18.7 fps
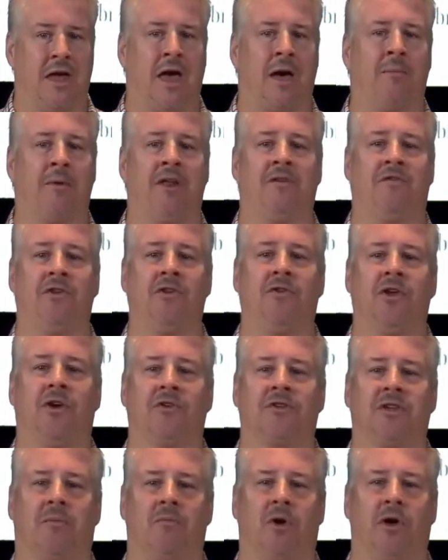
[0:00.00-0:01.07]
How many of you
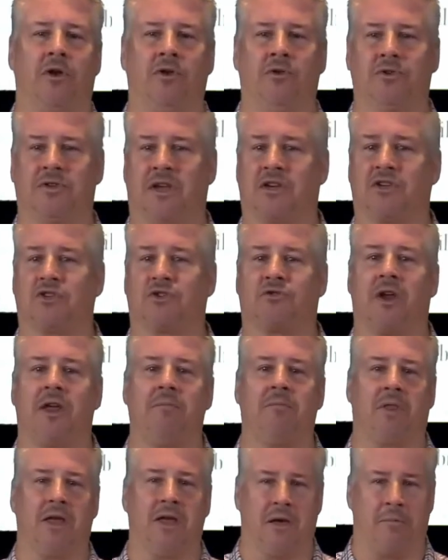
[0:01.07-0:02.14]
know someone who's
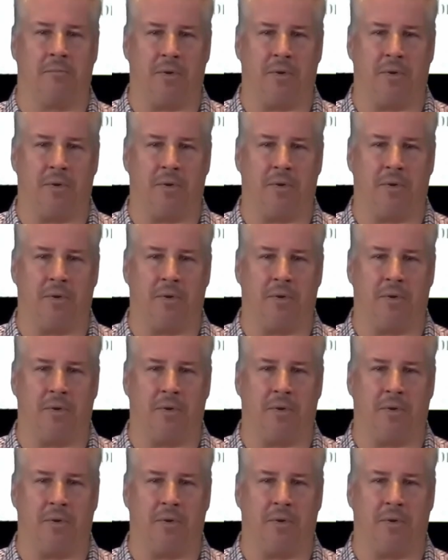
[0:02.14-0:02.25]
extremely